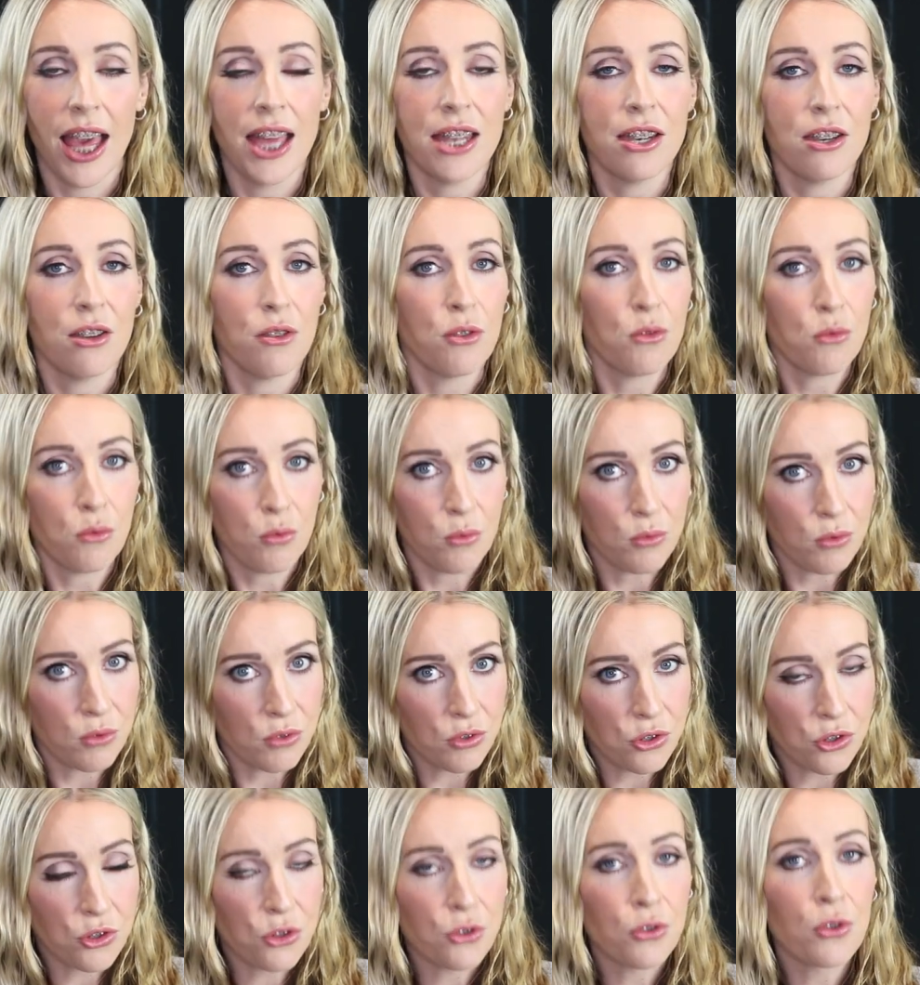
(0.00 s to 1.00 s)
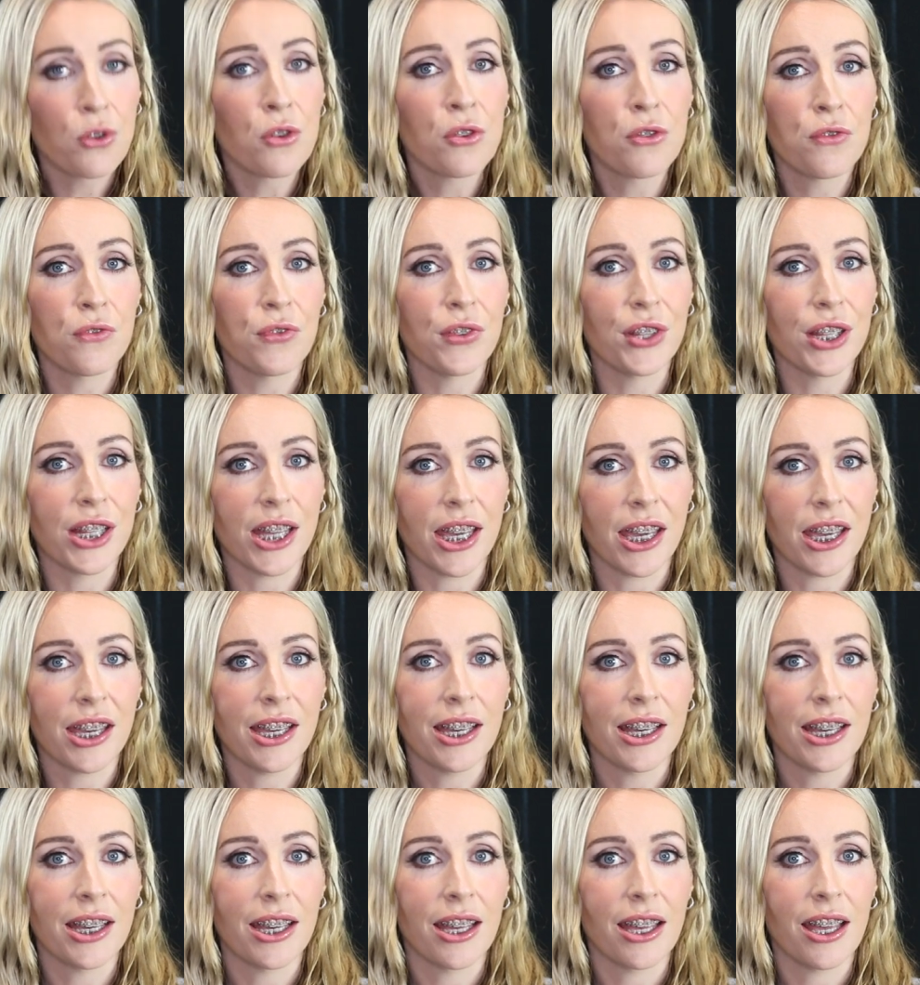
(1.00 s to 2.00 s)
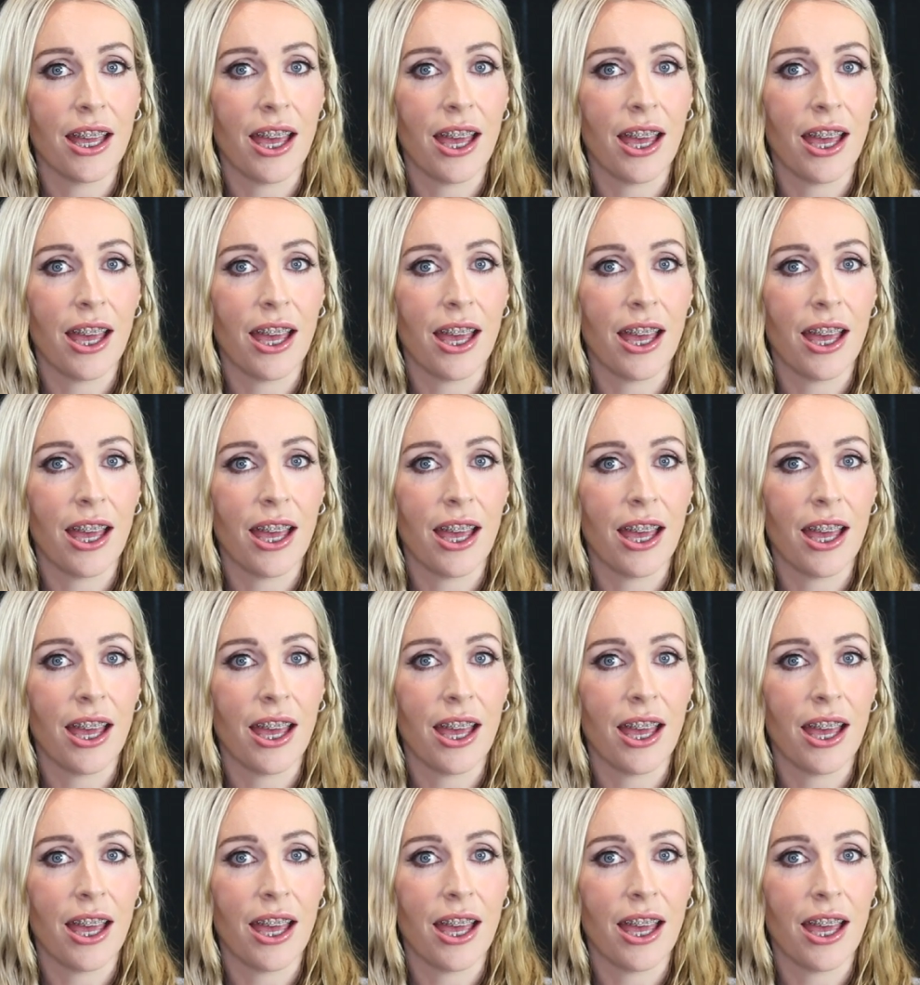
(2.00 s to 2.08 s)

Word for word: and truthfully,